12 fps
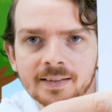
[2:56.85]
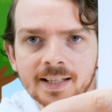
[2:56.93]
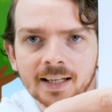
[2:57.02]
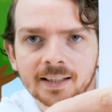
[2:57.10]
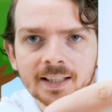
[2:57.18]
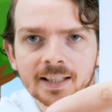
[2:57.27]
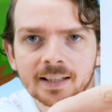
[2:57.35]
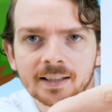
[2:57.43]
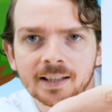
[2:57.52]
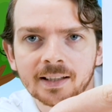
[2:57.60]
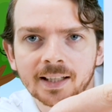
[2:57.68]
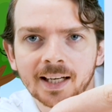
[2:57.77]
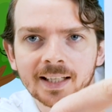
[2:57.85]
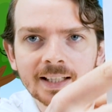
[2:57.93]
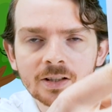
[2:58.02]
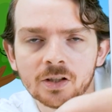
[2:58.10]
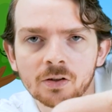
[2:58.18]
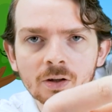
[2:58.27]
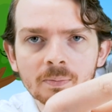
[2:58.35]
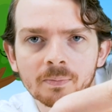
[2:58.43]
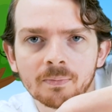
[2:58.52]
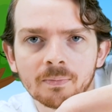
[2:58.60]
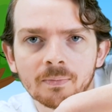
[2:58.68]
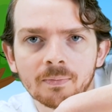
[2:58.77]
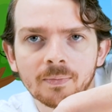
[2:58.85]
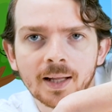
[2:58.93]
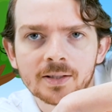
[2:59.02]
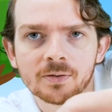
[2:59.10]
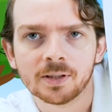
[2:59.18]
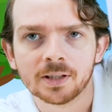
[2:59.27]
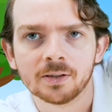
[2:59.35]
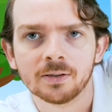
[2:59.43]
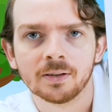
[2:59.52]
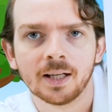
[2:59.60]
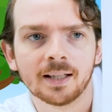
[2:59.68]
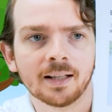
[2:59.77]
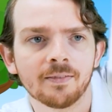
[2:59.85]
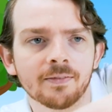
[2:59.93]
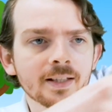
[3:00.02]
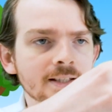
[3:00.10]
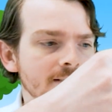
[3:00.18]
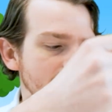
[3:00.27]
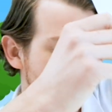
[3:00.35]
here, okay, in Europe. That's really cool. I love this.